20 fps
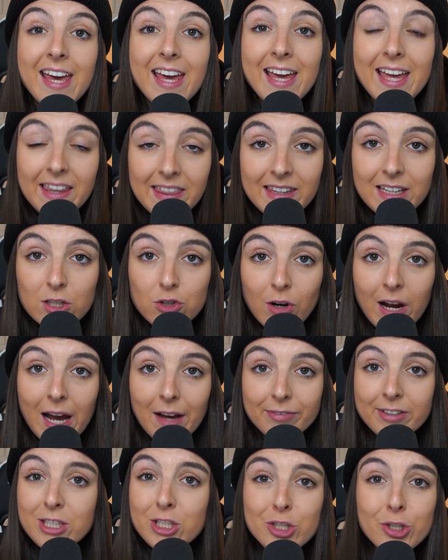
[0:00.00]
in the
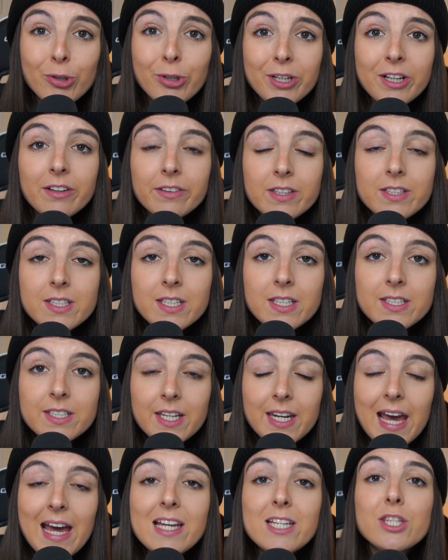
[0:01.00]
draft. He started out the
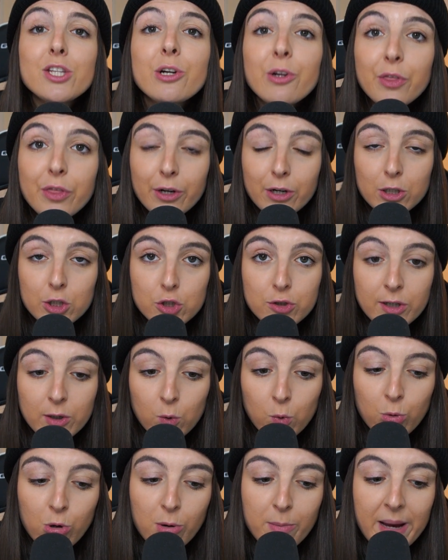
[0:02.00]
season as their third string
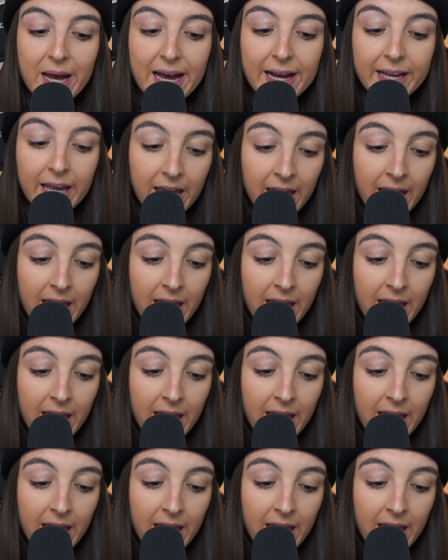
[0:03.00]
quarterback.